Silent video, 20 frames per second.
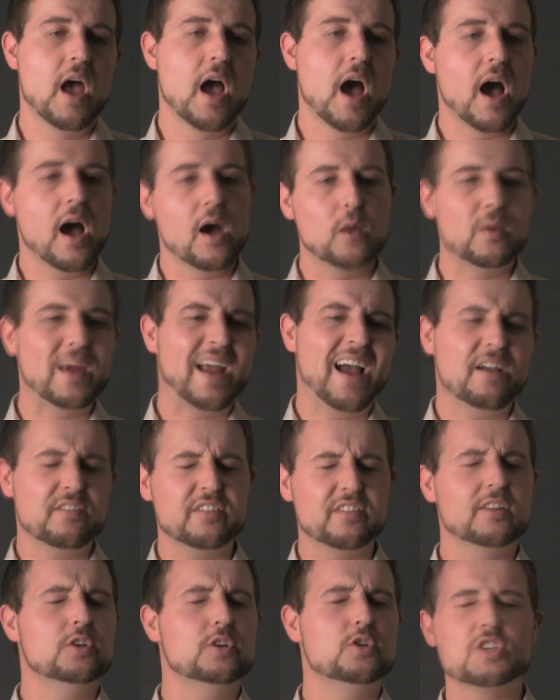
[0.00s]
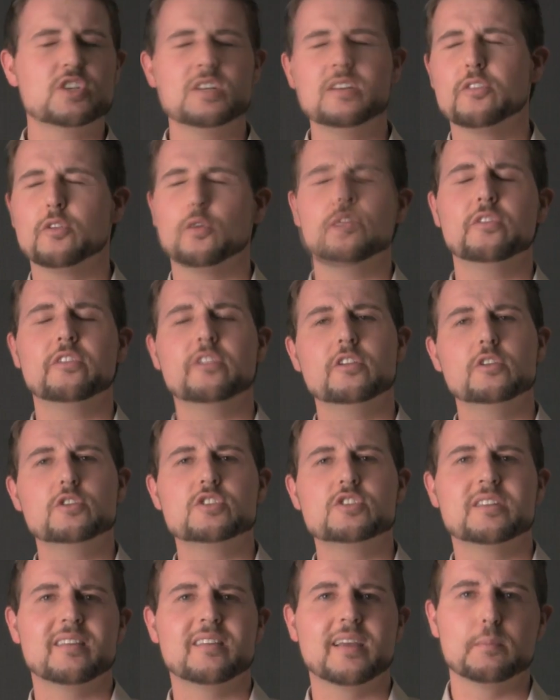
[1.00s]
Uh, we have solutions, old
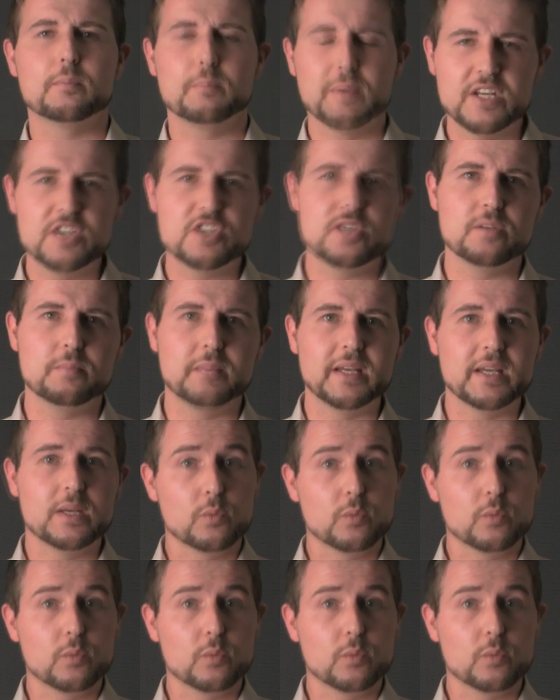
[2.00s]
solutions like PGP,